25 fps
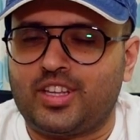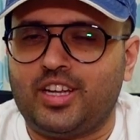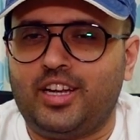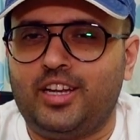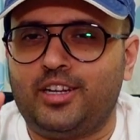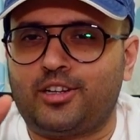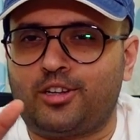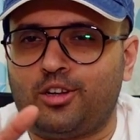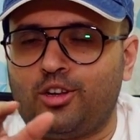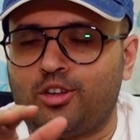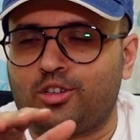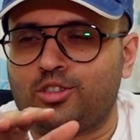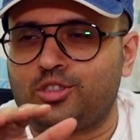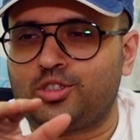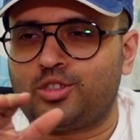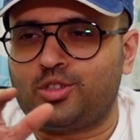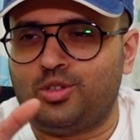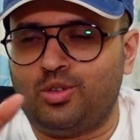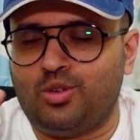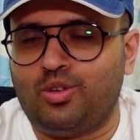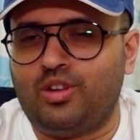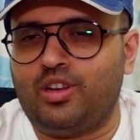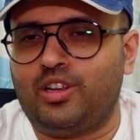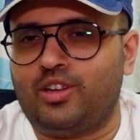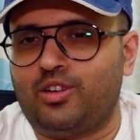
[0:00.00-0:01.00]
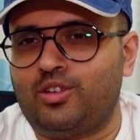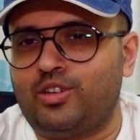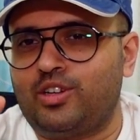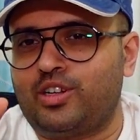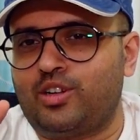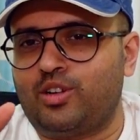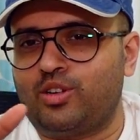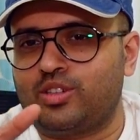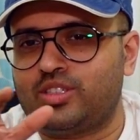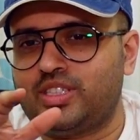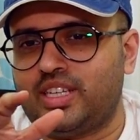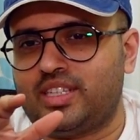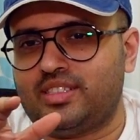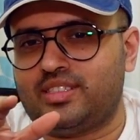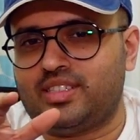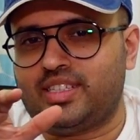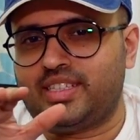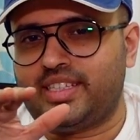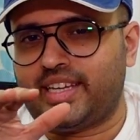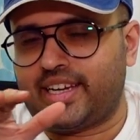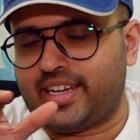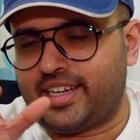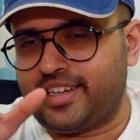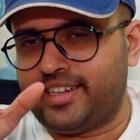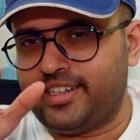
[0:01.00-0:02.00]
it looks cool, you know. It looks as a
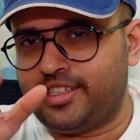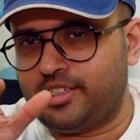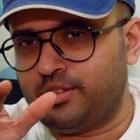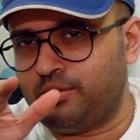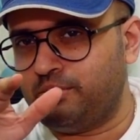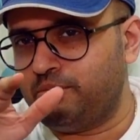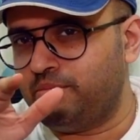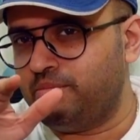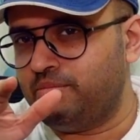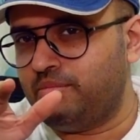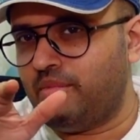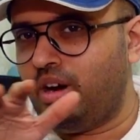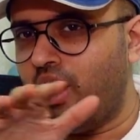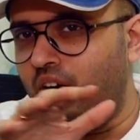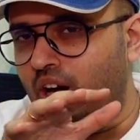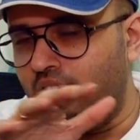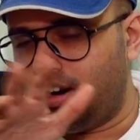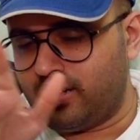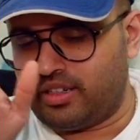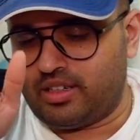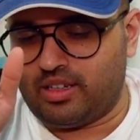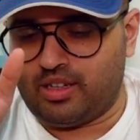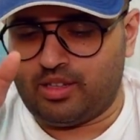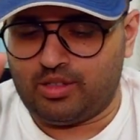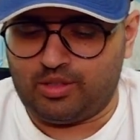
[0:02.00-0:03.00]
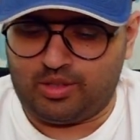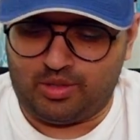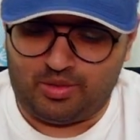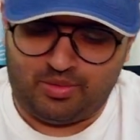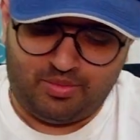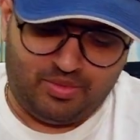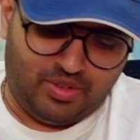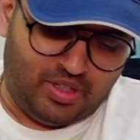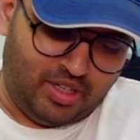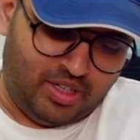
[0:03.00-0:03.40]
decorative art also.